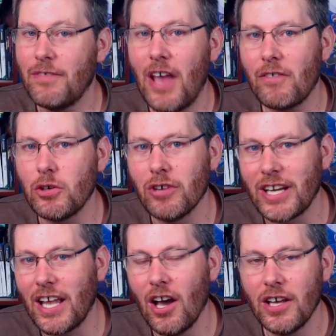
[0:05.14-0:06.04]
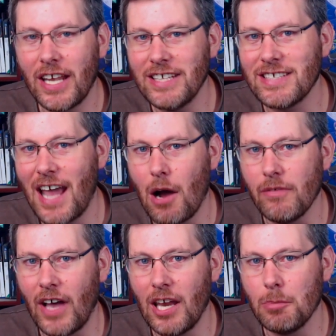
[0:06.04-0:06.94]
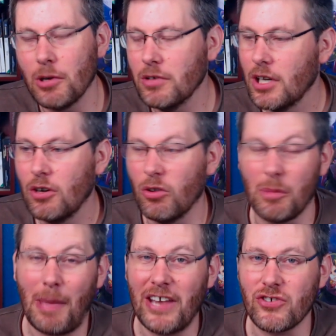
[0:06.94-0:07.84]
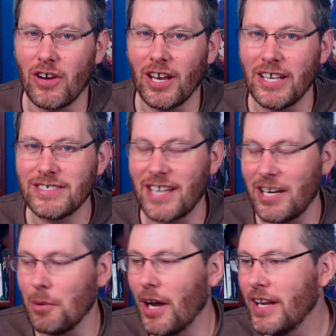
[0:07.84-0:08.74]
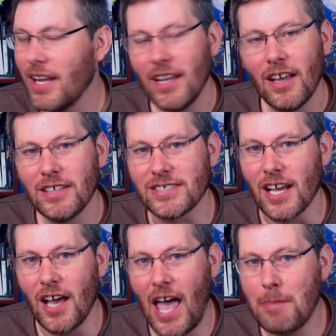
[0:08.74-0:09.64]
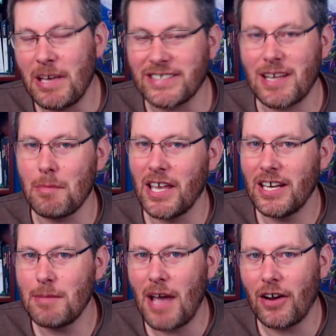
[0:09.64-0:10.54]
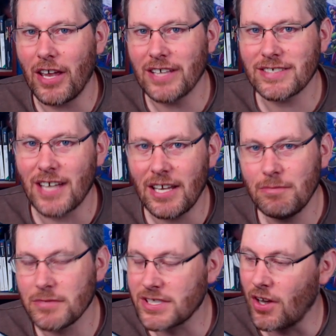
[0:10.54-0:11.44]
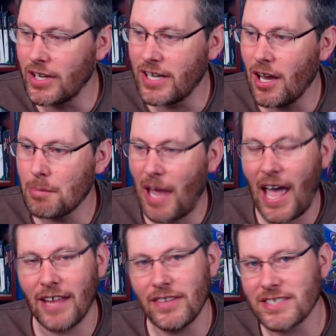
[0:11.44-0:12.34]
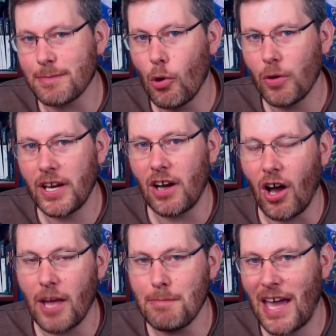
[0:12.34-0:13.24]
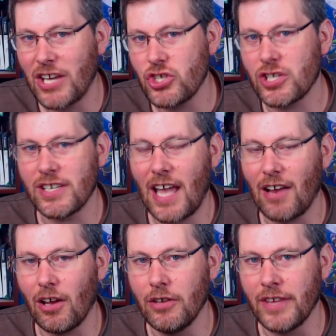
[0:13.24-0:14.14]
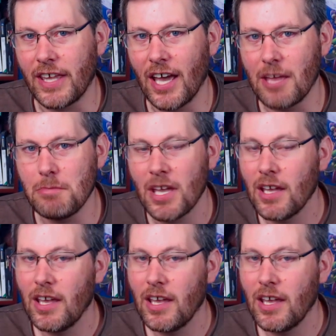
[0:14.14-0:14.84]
If you haven't already heard, it is now available, or the beta at least anyway. So Epic sent me an email yesterday, signed up, and this morning I managed to download the game.